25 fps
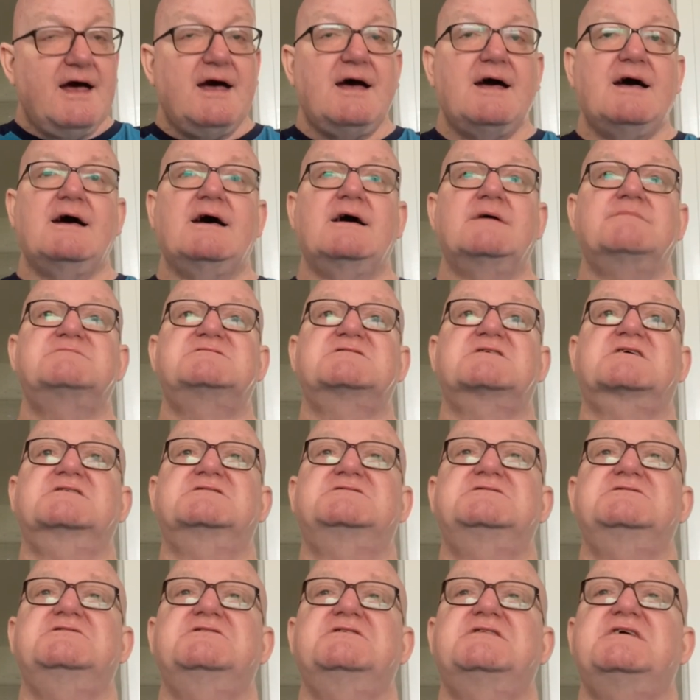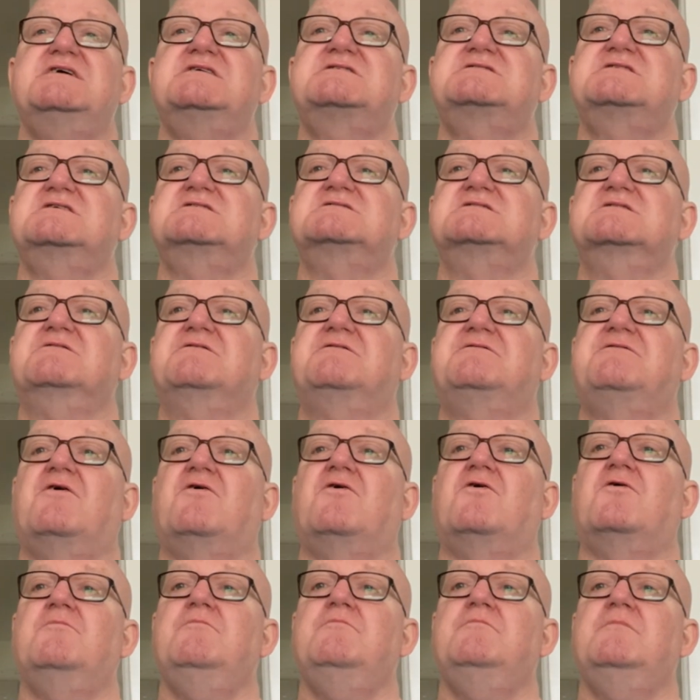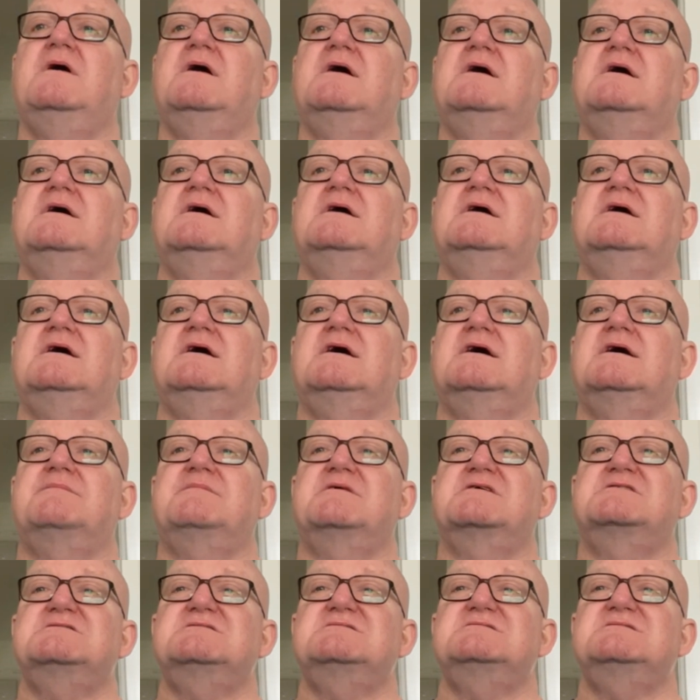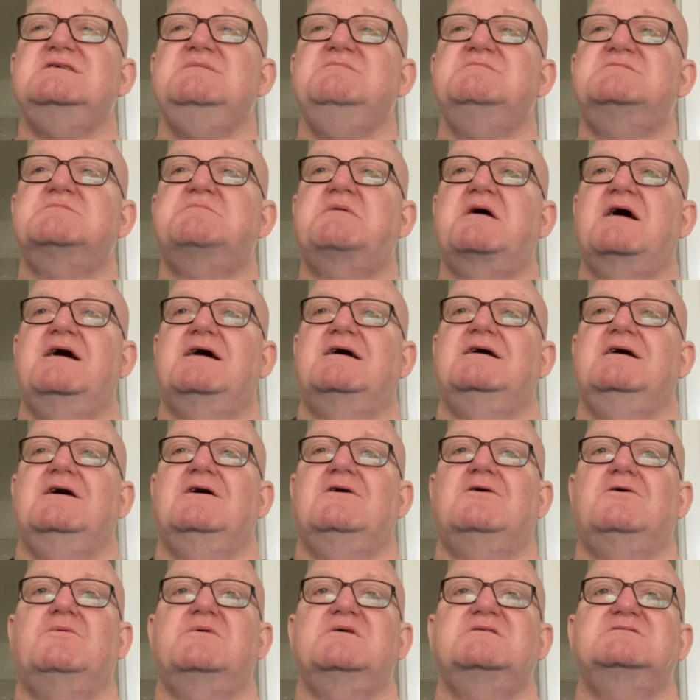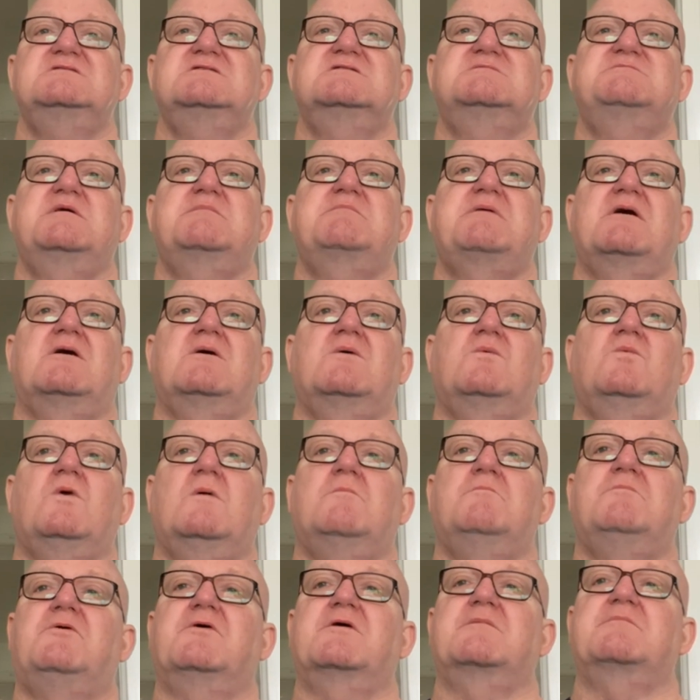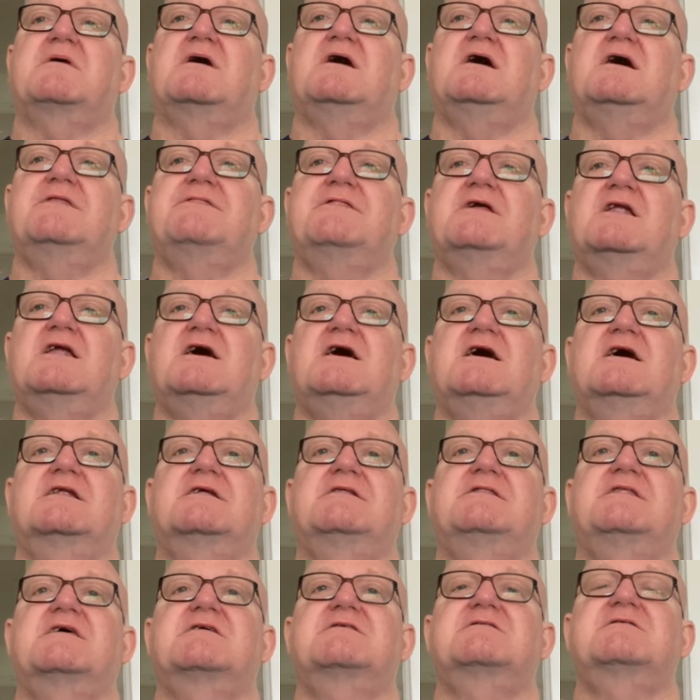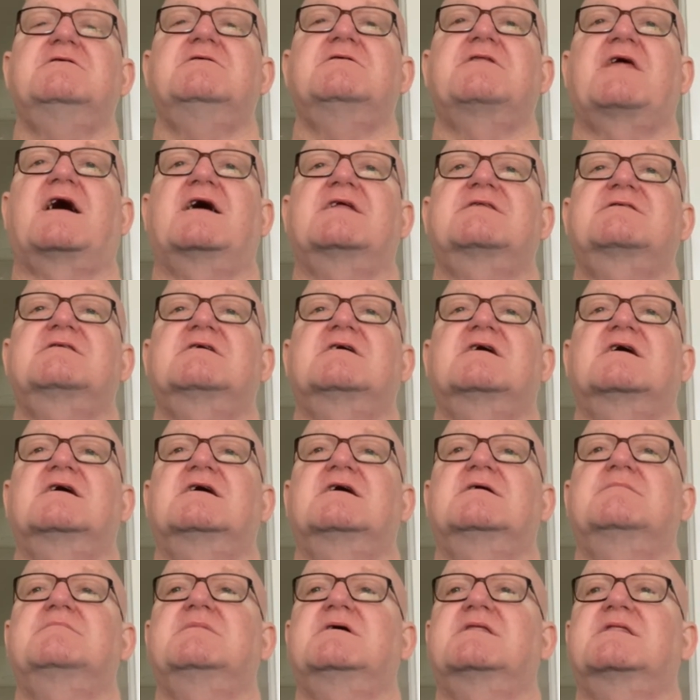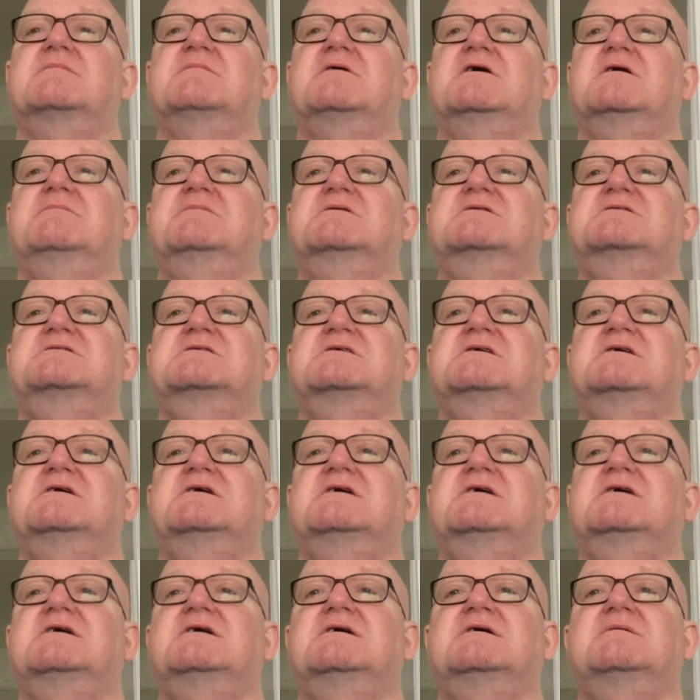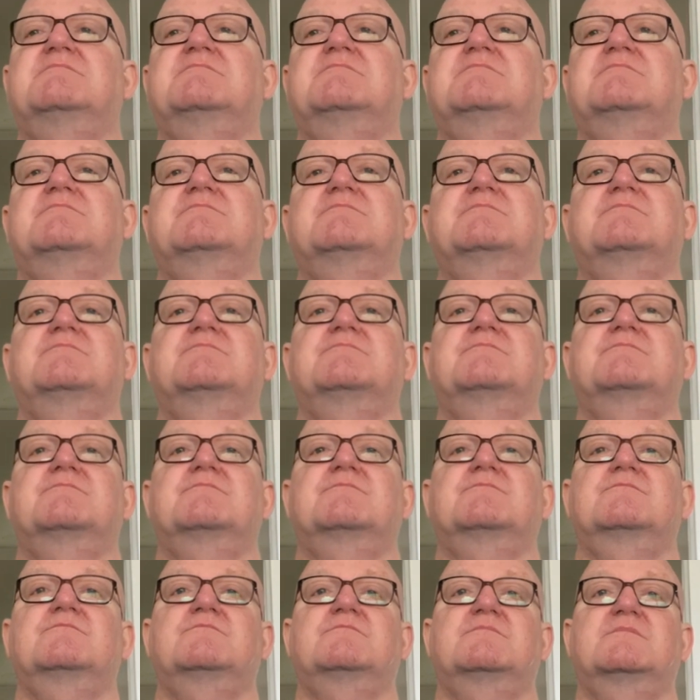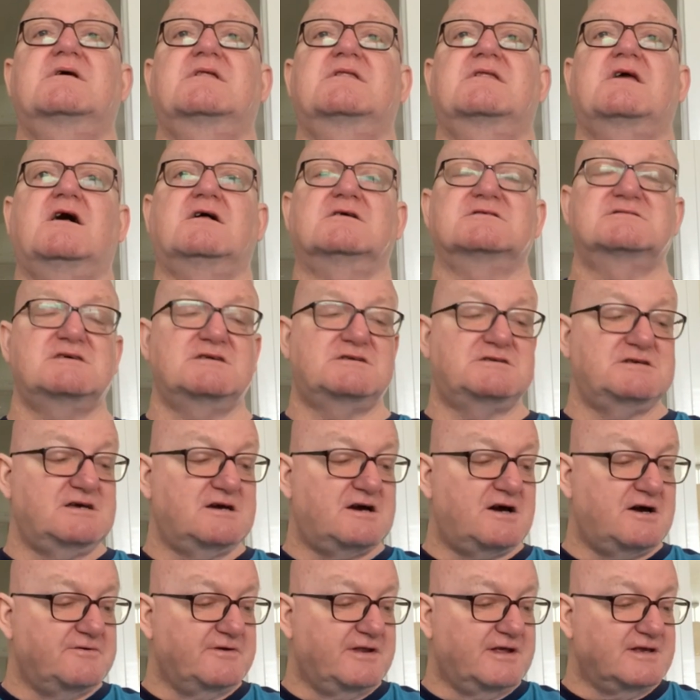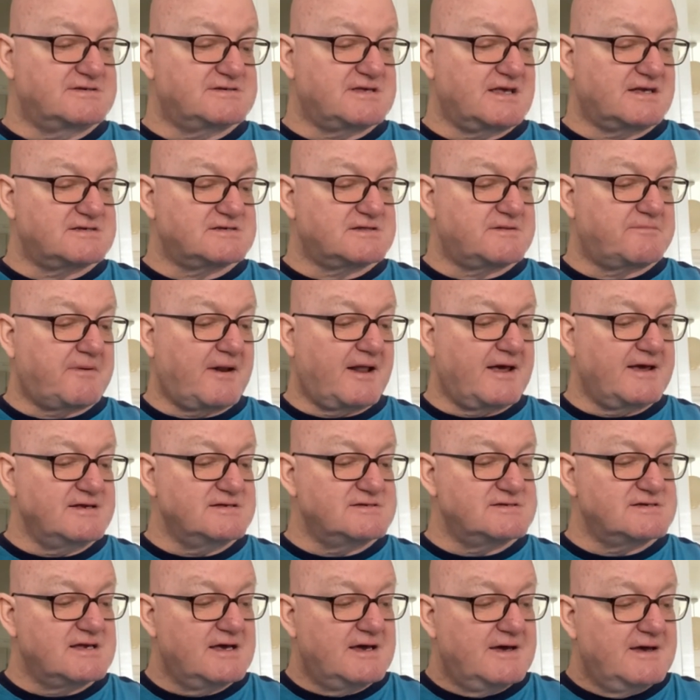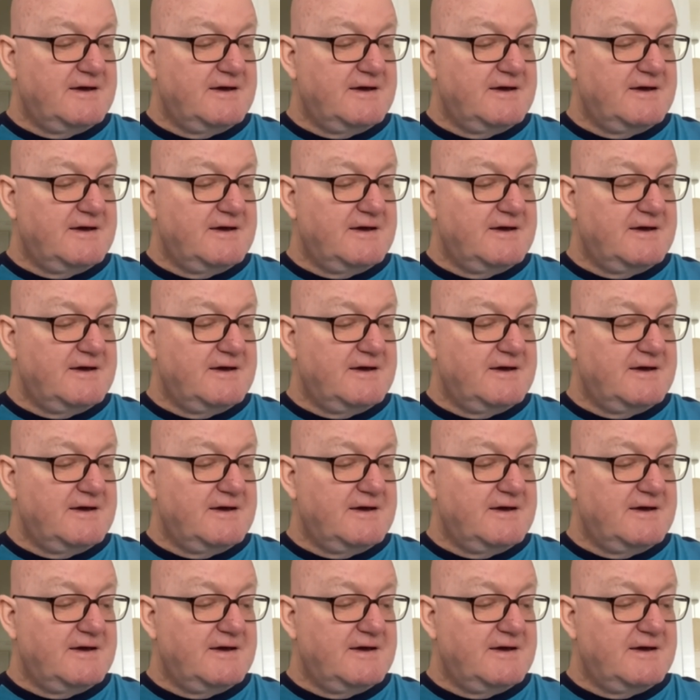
to continue their decent form. They just seem to be, always seem to be 1 point behind the line, and they're still that at the moment. And Hull City are owning 6th place,